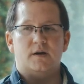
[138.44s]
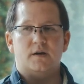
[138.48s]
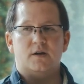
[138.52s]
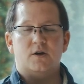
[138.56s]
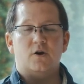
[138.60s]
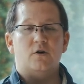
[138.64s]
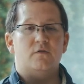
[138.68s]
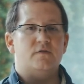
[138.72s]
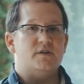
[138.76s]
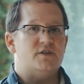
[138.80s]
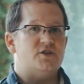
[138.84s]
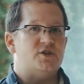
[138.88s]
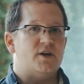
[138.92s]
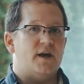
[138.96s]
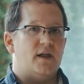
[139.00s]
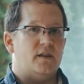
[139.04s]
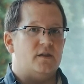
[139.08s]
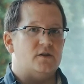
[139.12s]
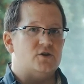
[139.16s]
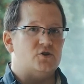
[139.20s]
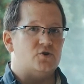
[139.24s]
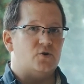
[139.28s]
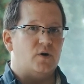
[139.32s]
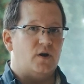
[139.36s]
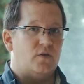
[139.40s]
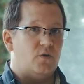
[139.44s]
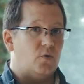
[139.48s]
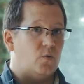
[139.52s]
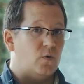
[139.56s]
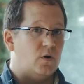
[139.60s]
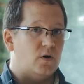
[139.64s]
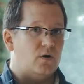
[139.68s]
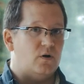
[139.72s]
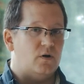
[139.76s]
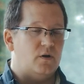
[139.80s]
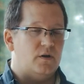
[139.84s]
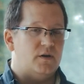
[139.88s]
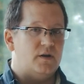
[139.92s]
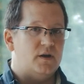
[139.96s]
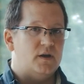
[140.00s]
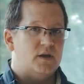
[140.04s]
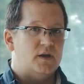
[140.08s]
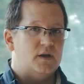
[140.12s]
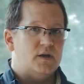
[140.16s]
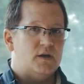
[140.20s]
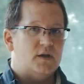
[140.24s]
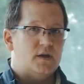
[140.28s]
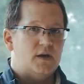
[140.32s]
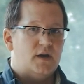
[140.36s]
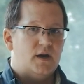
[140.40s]
COVID challenge around the world,
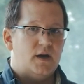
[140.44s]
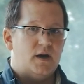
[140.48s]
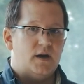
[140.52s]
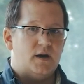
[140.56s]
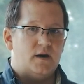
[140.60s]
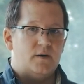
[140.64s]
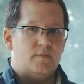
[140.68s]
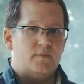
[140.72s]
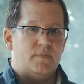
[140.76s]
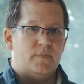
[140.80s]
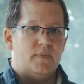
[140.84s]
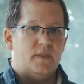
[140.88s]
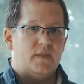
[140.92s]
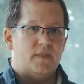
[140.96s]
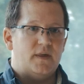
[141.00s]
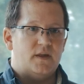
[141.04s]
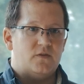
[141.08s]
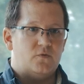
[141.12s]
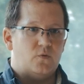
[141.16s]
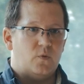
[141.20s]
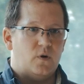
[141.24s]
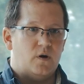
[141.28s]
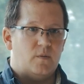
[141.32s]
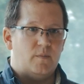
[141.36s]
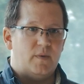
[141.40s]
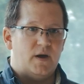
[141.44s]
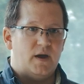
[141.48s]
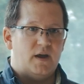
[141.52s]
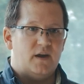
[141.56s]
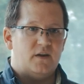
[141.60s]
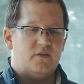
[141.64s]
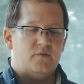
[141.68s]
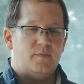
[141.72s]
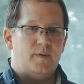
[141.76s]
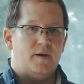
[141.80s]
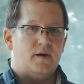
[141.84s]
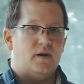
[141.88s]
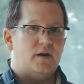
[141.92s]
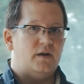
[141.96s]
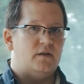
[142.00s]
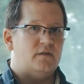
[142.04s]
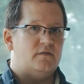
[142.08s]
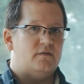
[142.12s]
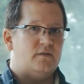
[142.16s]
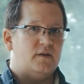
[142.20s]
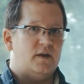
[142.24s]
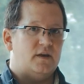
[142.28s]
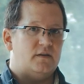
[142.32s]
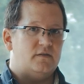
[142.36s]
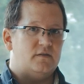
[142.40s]
that's where my
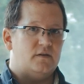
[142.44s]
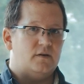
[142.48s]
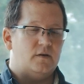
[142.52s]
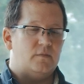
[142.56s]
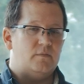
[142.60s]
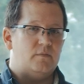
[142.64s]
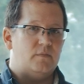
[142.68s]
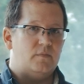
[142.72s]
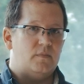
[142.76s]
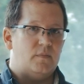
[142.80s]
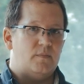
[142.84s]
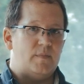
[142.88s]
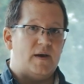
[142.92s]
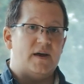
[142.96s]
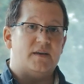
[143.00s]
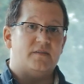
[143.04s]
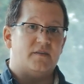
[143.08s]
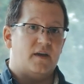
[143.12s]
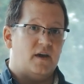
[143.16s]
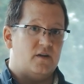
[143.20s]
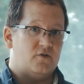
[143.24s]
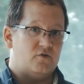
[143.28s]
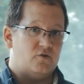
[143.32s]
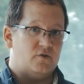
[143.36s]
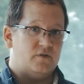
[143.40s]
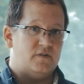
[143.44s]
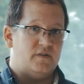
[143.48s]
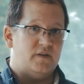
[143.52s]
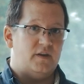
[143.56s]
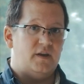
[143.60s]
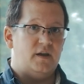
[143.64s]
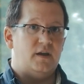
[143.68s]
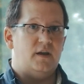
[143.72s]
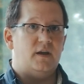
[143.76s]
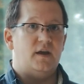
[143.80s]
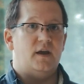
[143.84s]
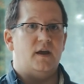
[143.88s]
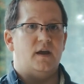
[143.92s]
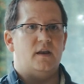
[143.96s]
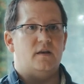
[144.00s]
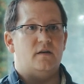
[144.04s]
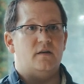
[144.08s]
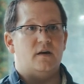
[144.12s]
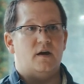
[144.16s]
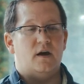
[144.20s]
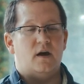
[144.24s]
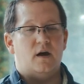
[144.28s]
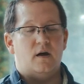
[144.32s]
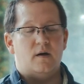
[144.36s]
experience as a mass casualty and